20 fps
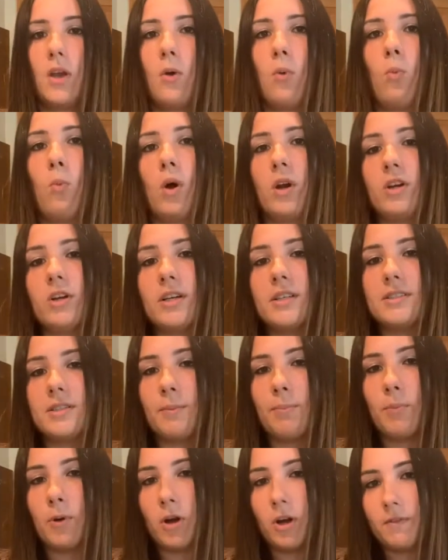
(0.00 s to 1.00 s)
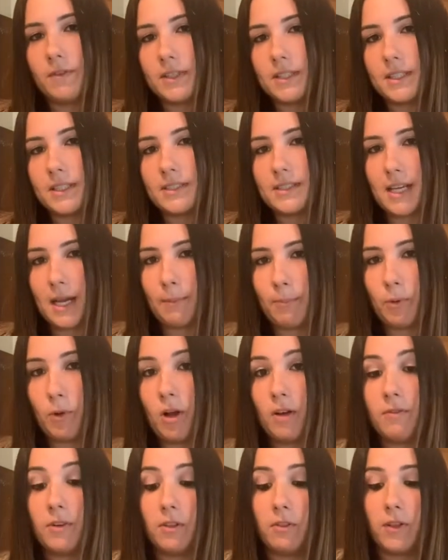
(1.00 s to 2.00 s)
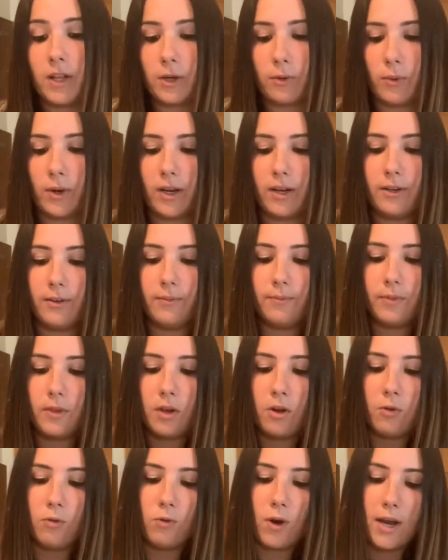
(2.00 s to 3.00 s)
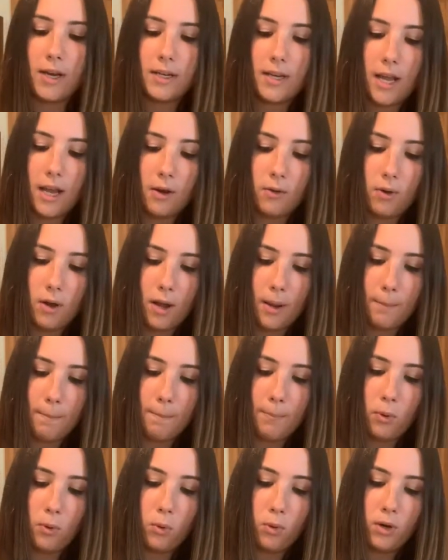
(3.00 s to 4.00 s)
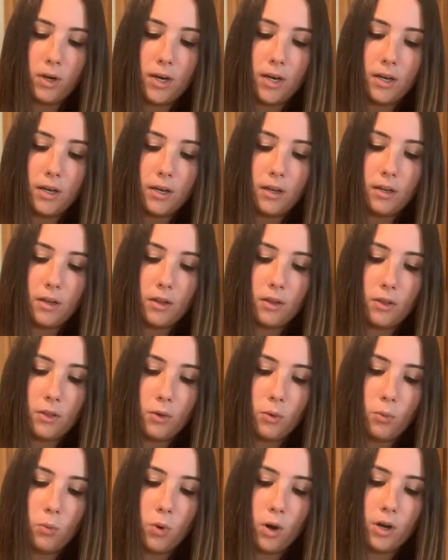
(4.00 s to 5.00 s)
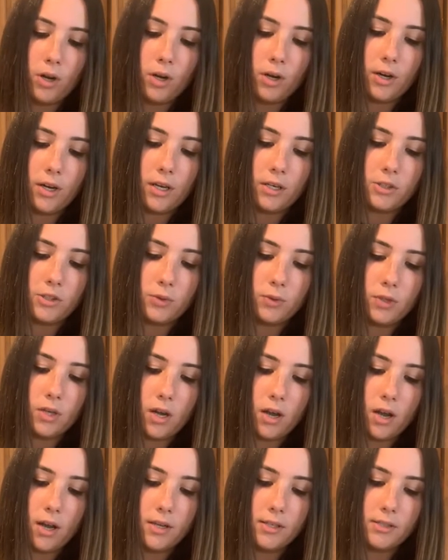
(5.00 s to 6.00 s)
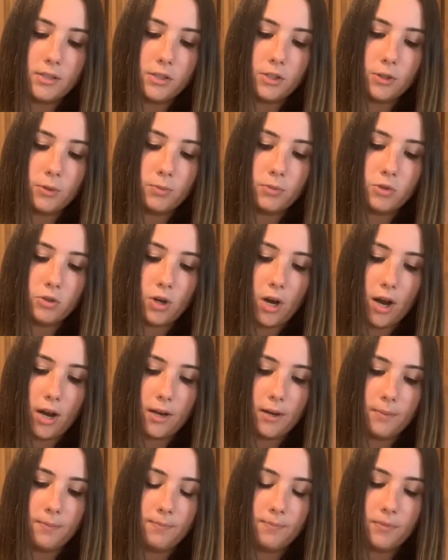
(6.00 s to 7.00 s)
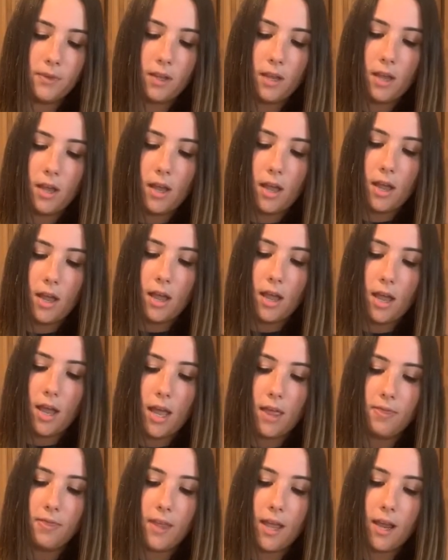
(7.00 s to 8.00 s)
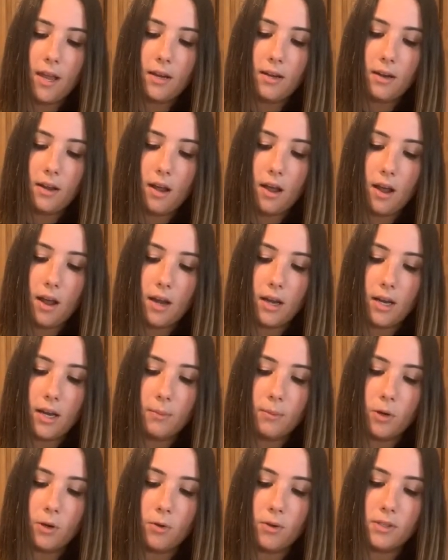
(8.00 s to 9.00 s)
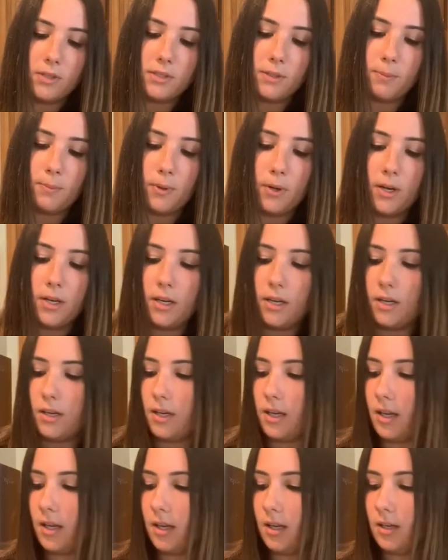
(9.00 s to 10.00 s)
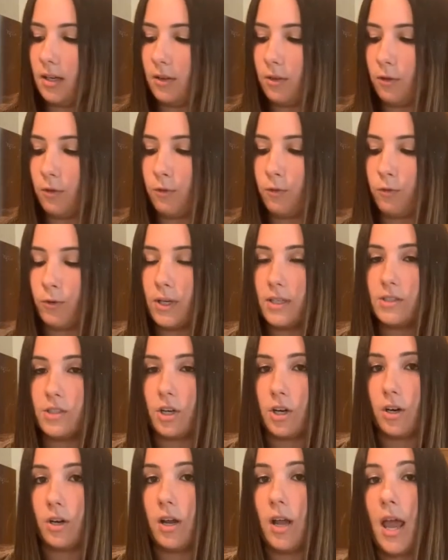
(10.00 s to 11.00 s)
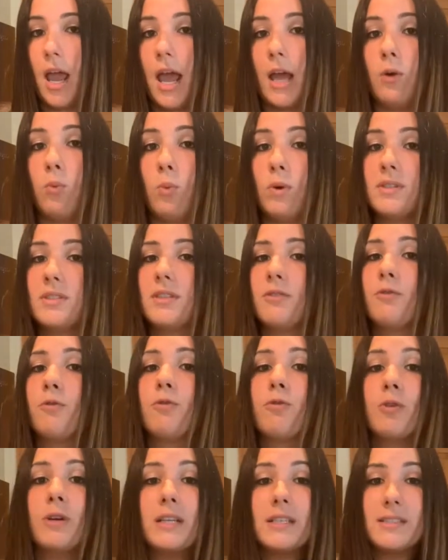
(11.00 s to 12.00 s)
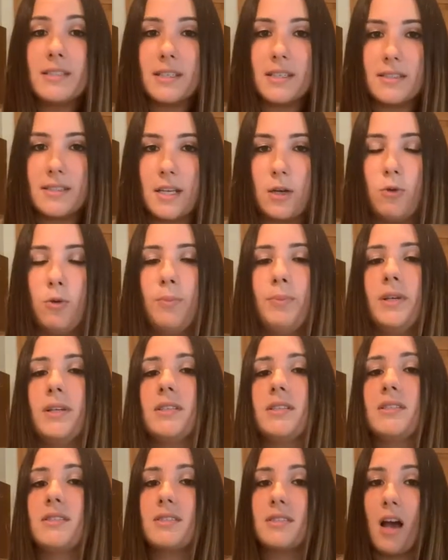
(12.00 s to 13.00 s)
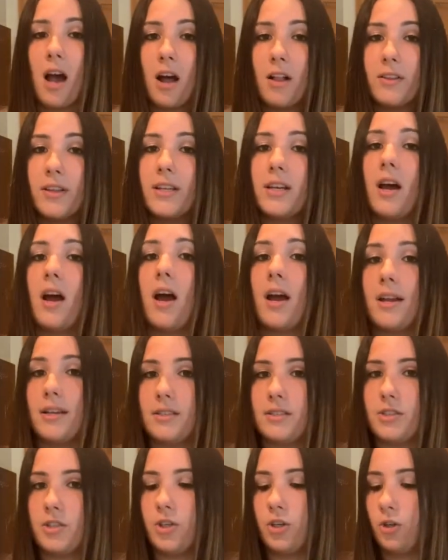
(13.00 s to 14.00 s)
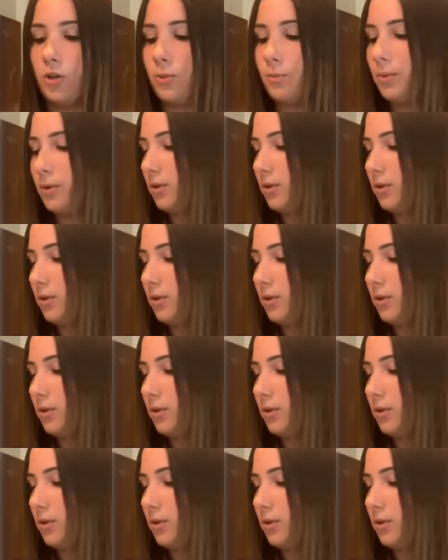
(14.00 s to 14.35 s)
Water is a perfect example of a liquid. Right now, I'm pouring the water into an ice cube tray, and then I am going to put it in the freezer, and once it freezes, it will be a solid ice cube.